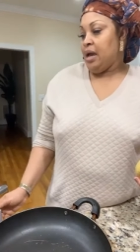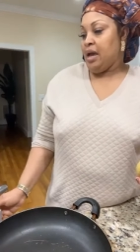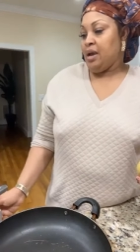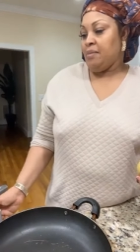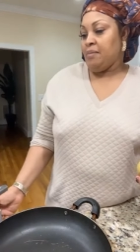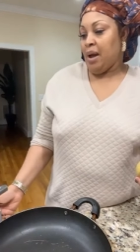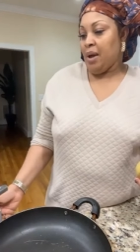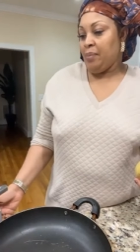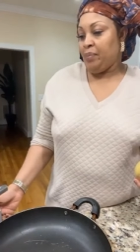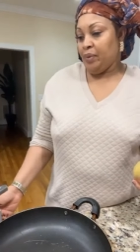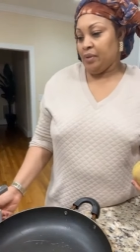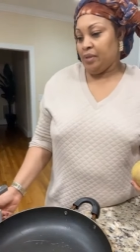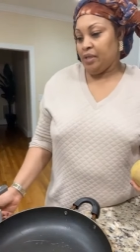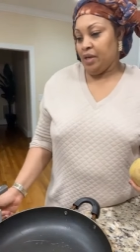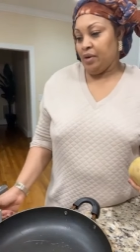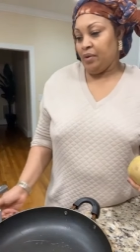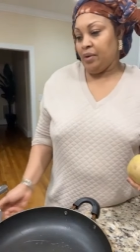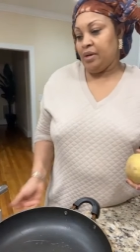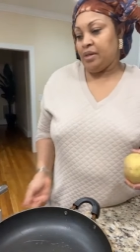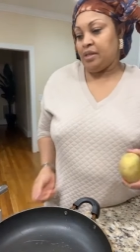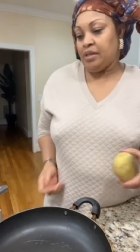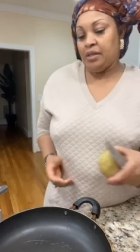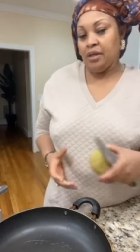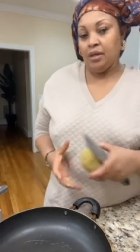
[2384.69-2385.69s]
and my
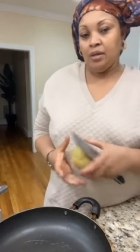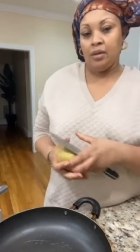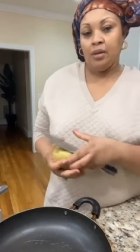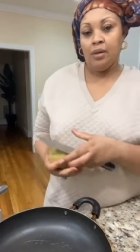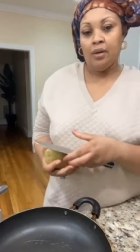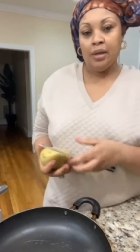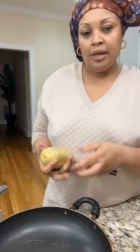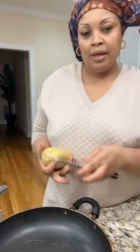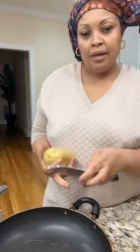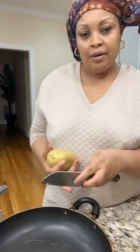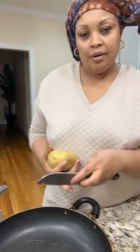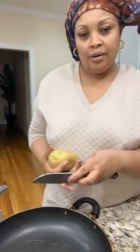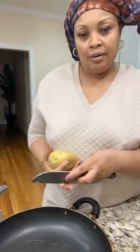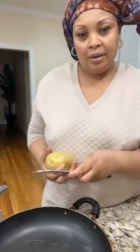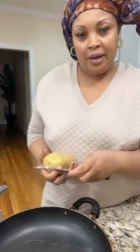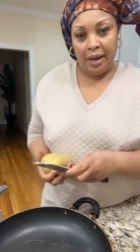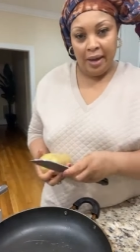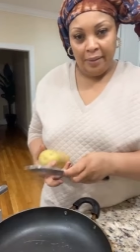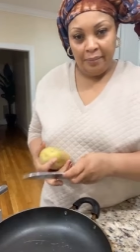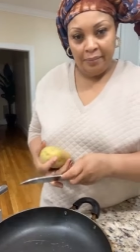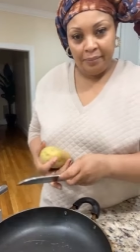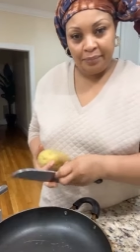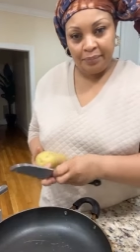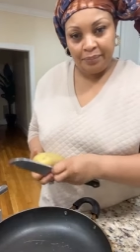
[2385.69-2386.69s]
potato is still cooking,
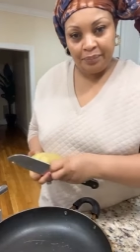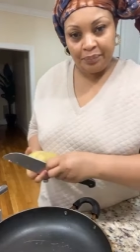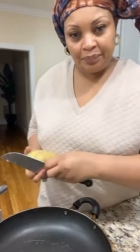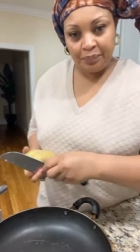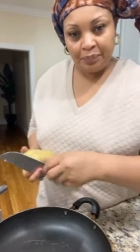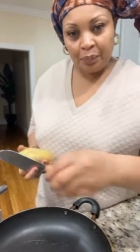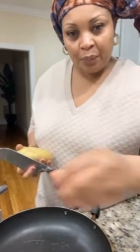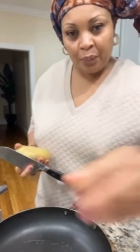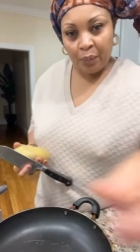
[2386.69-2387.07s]
okay?